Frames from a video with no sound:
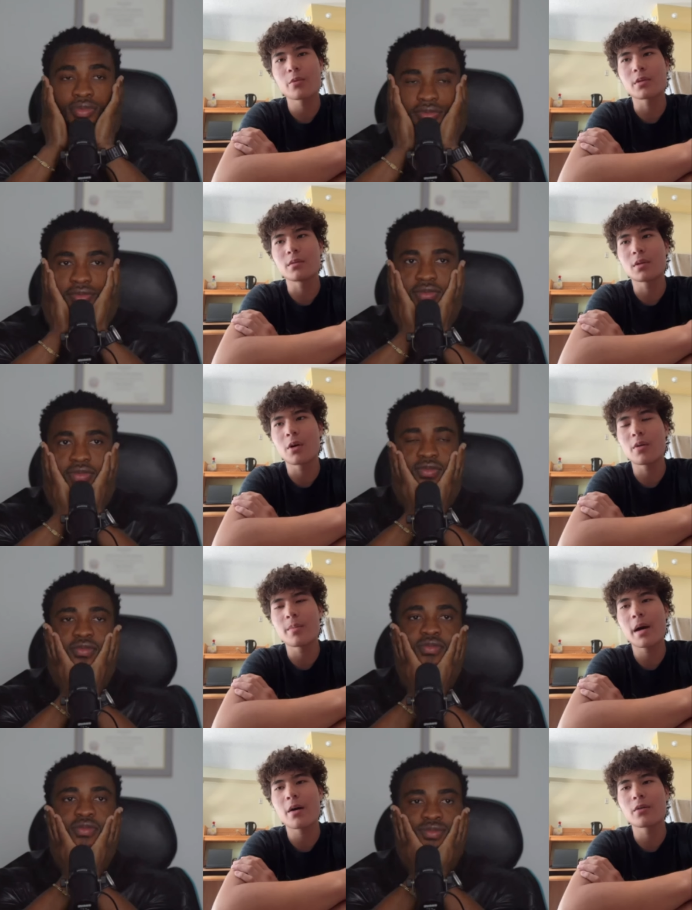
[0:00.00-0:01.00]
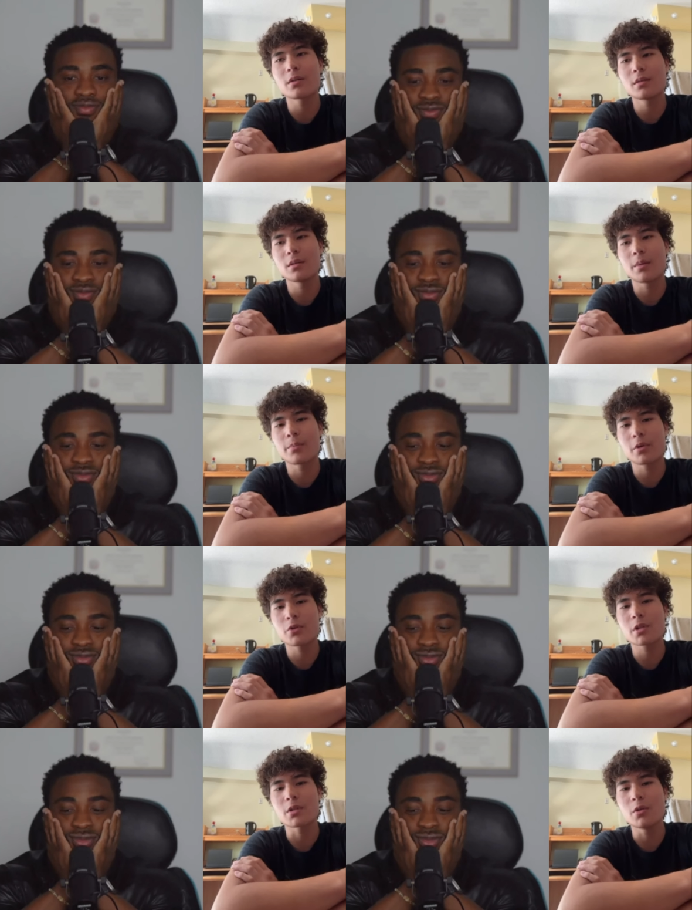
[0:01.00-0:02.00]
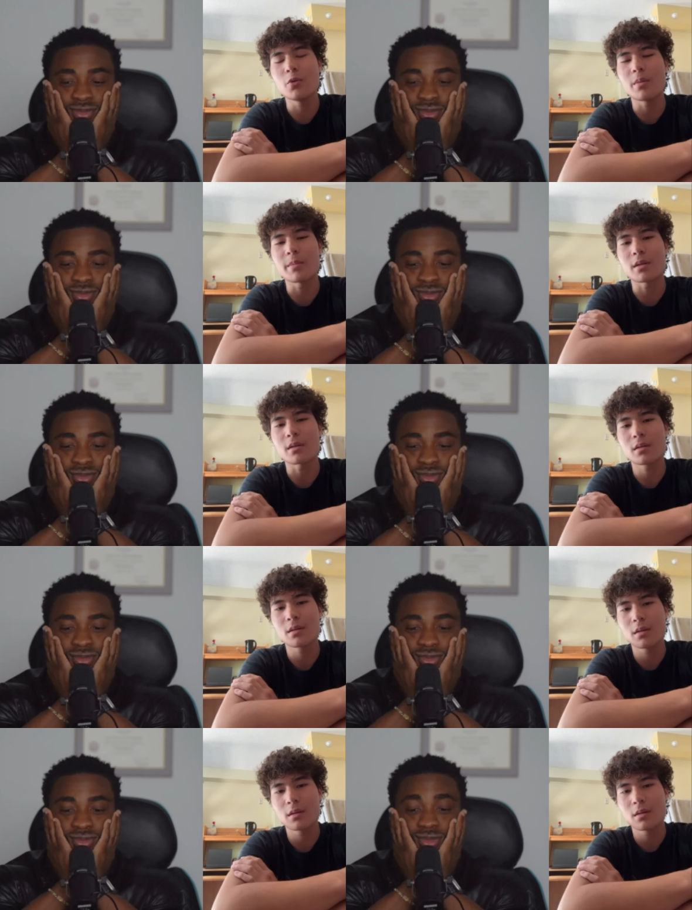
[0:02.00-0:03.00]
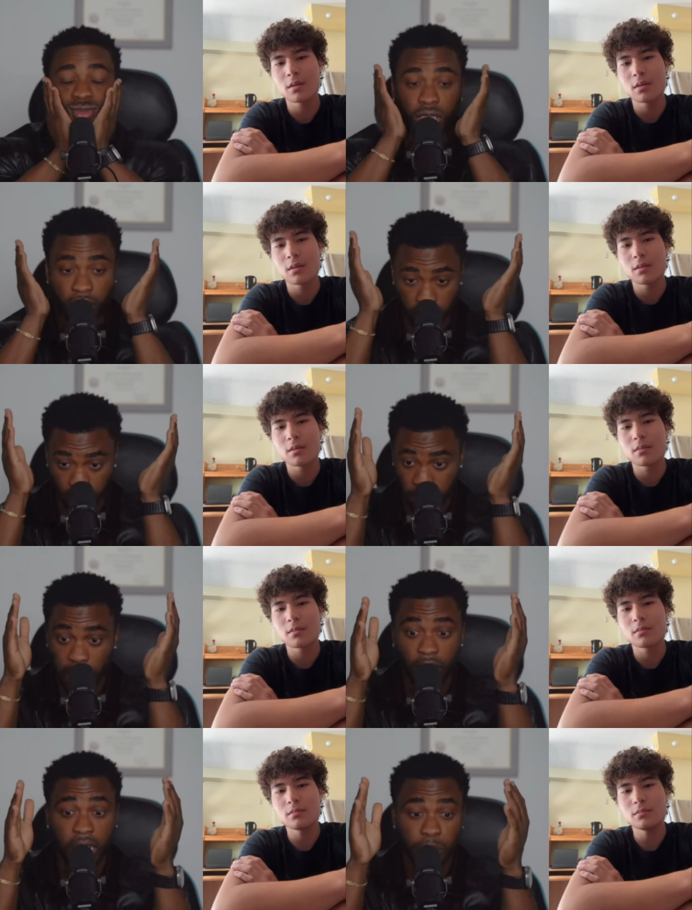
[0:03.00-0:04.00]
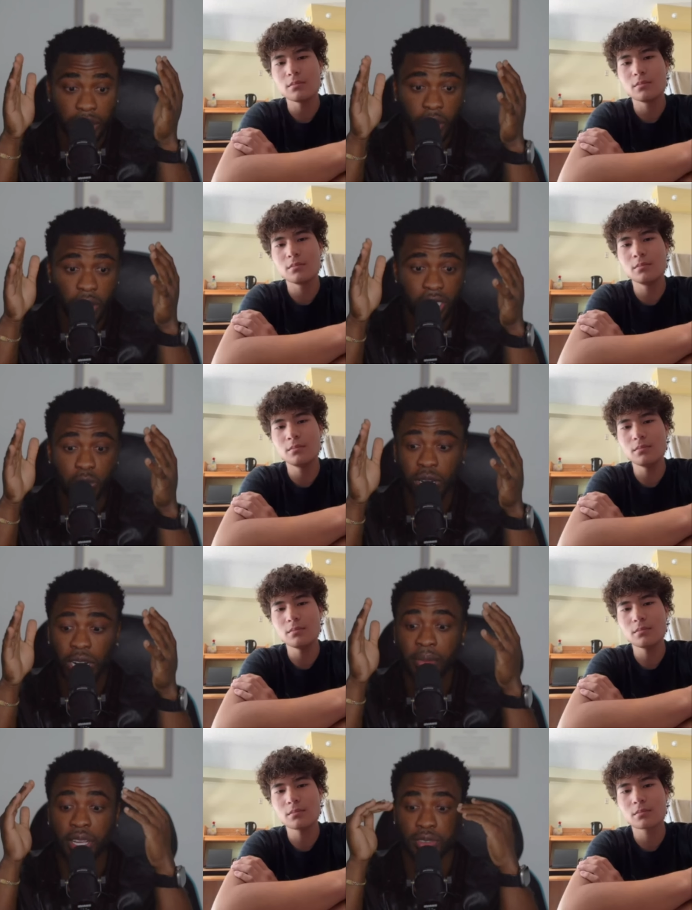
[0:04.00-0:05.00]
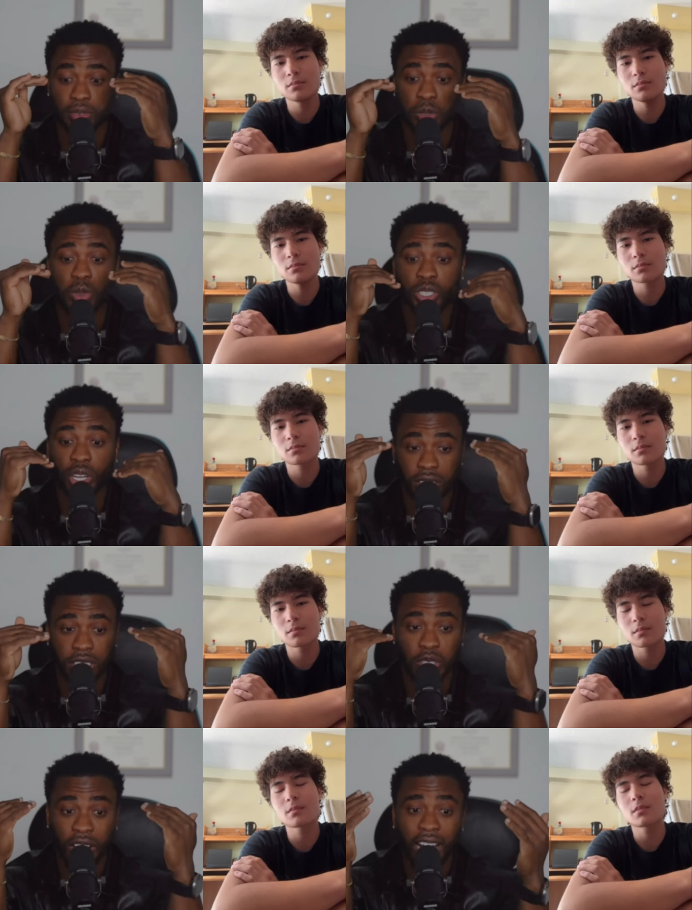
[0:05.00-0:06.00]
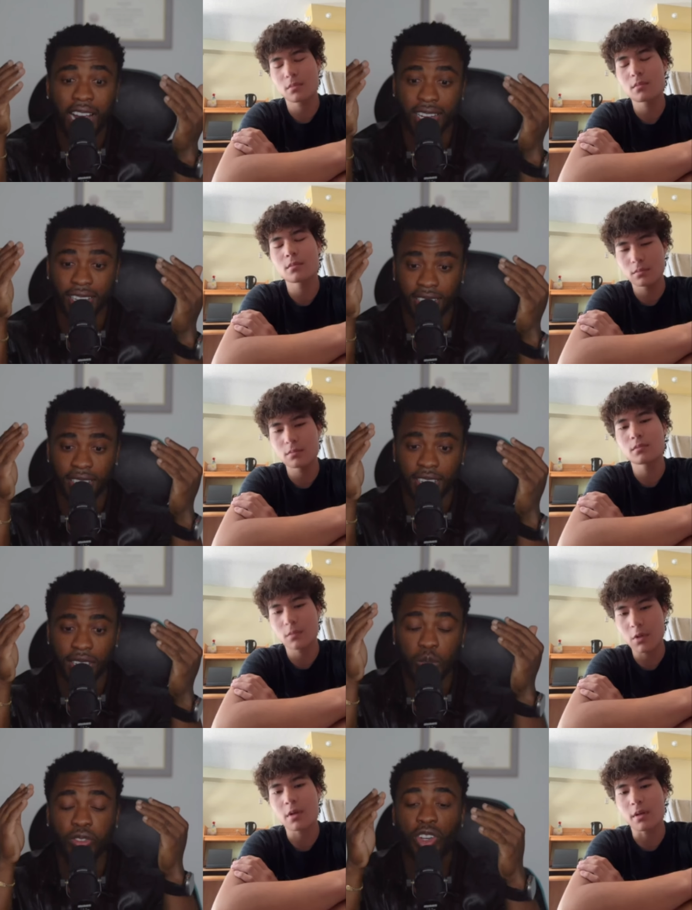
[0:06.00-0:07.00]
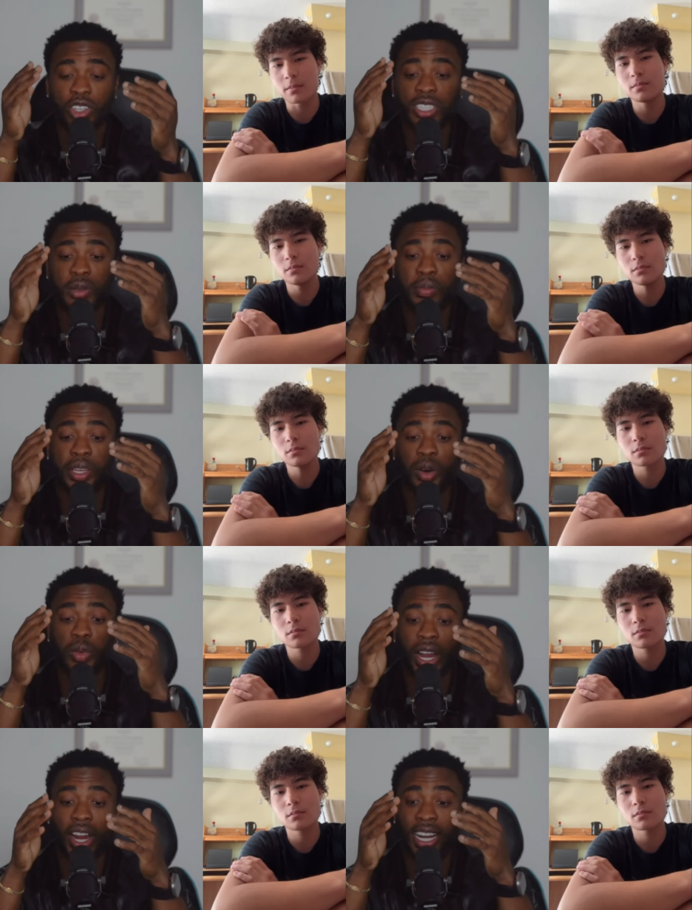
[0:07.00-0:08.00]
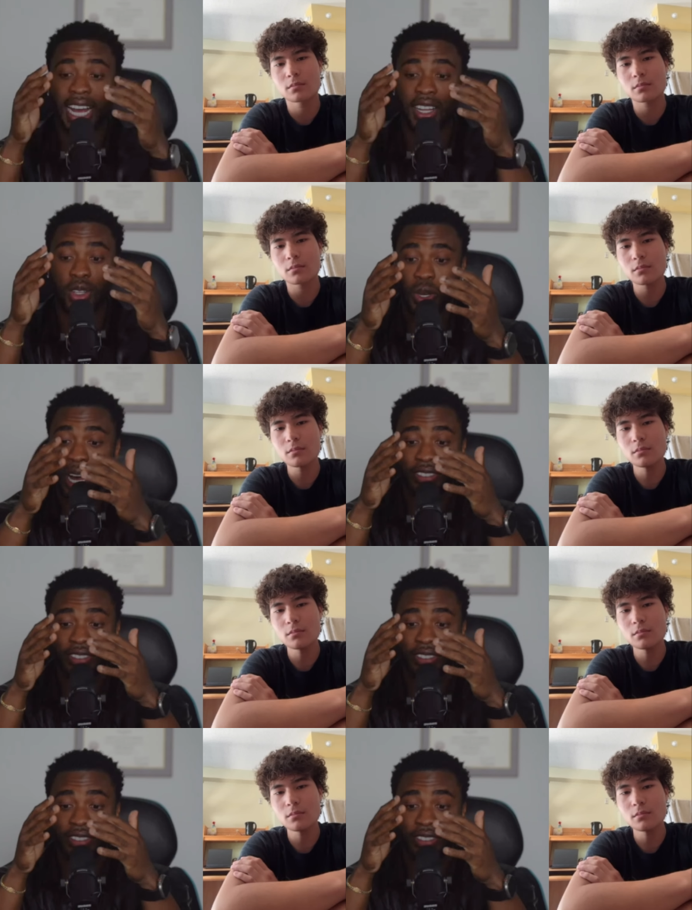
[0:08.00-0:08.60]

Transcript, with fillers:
Speaker 1: would go about approaching new women.
Speaker 2: Here we go. This is what I'm here for. You start to try. You first need to be aware that you got